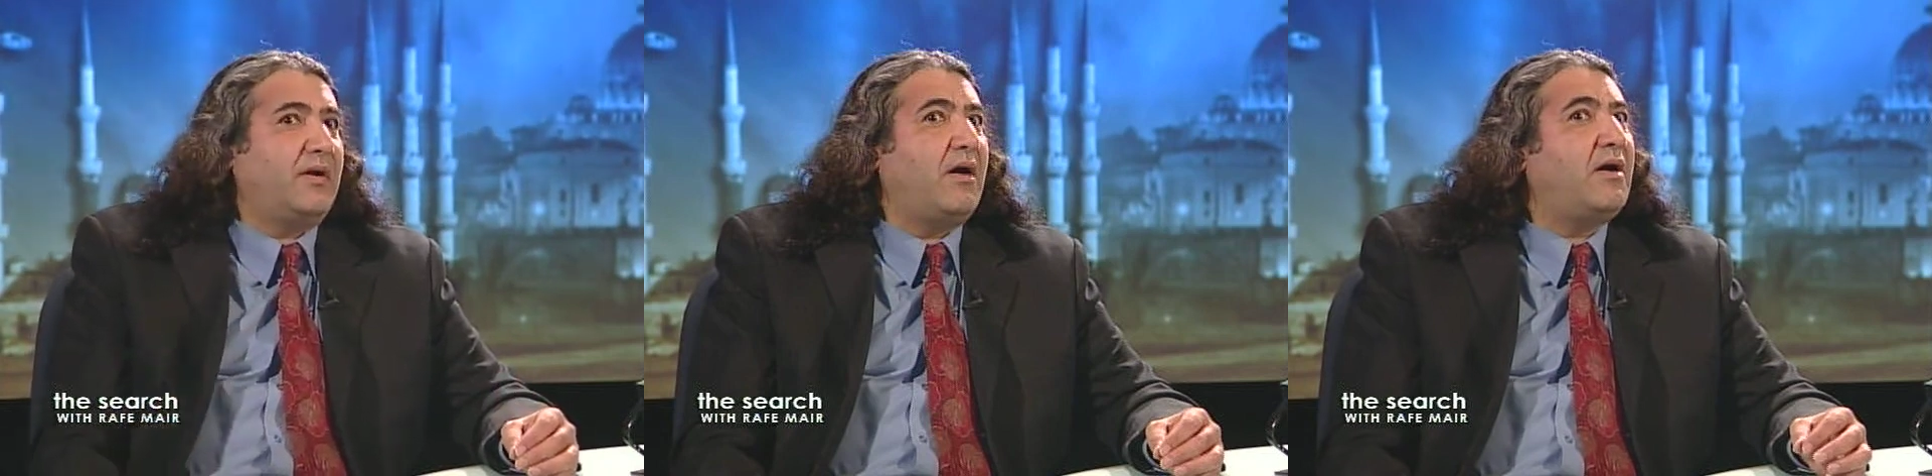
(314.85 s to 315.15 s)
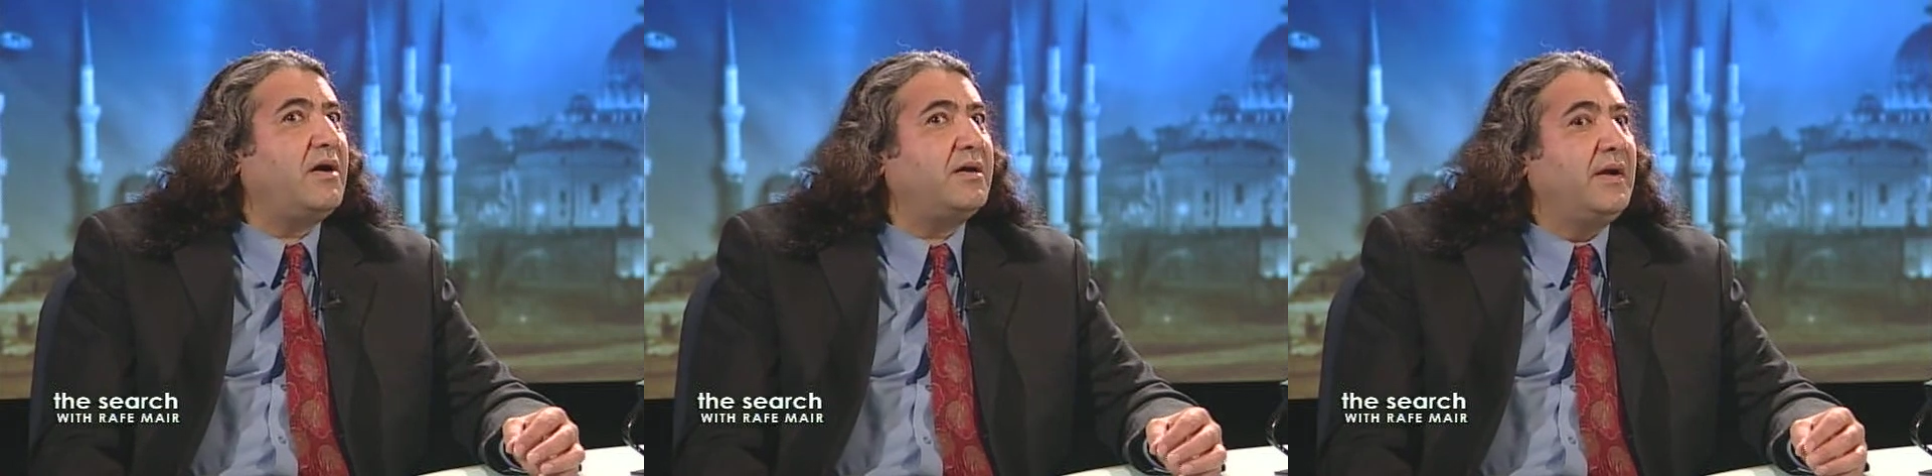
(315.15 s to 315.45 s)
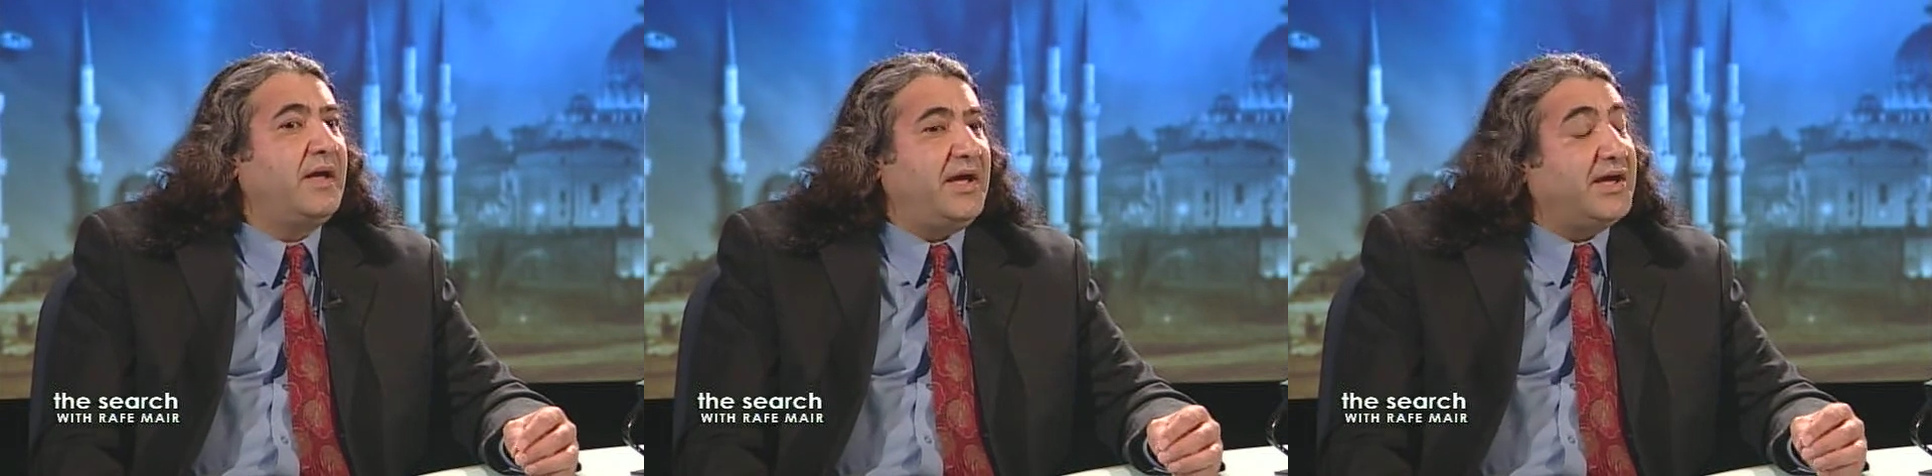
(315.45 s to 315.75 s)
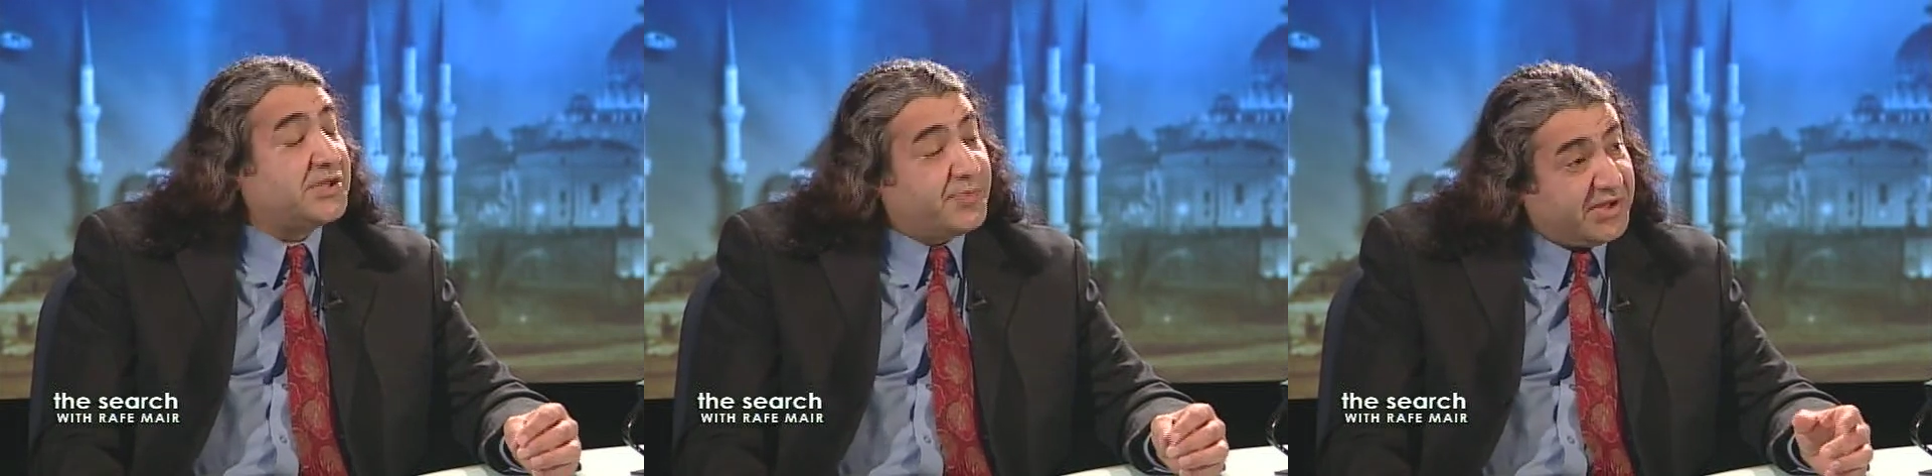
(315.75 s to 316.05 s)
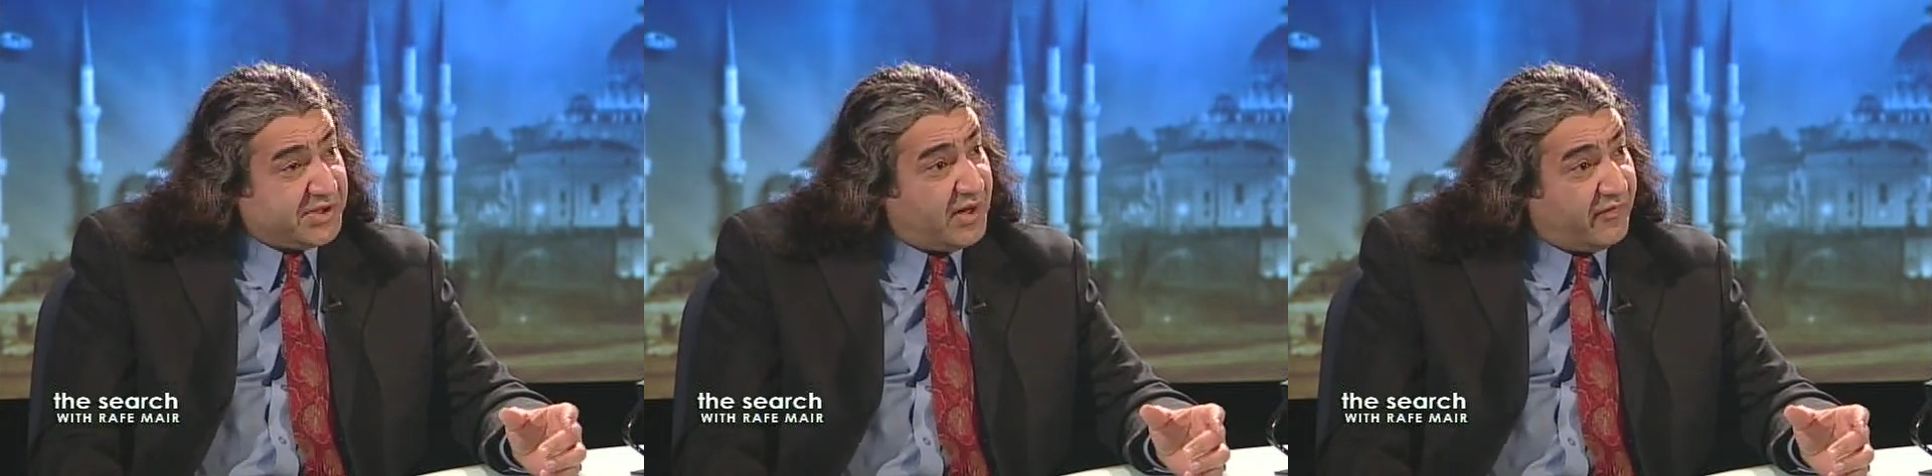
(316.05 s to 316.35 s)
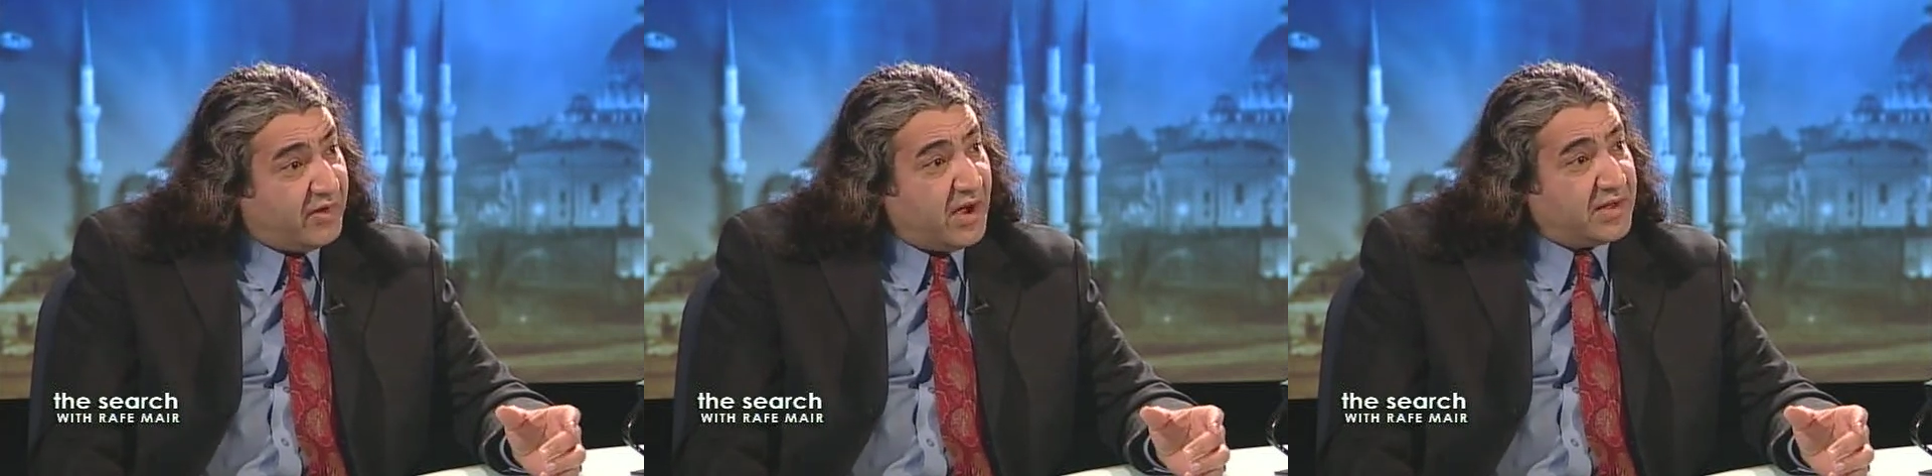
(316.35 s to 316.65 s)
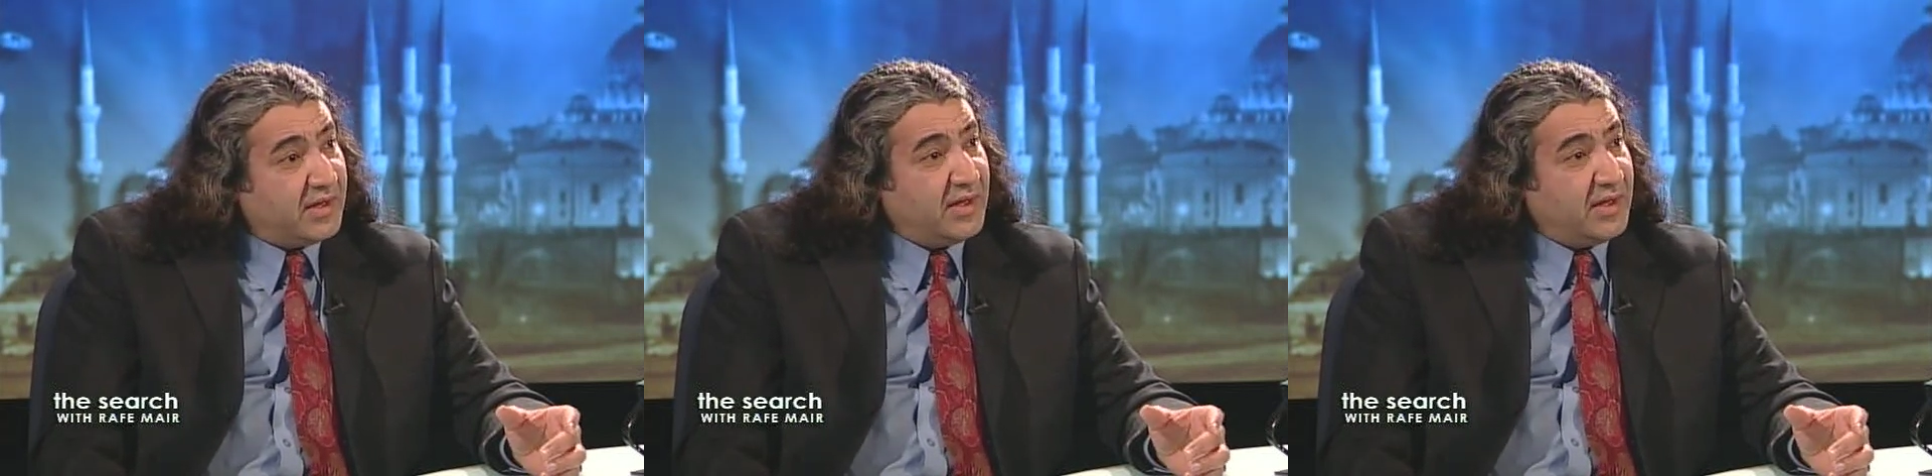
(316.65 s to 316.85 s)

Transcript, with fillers: are expression of God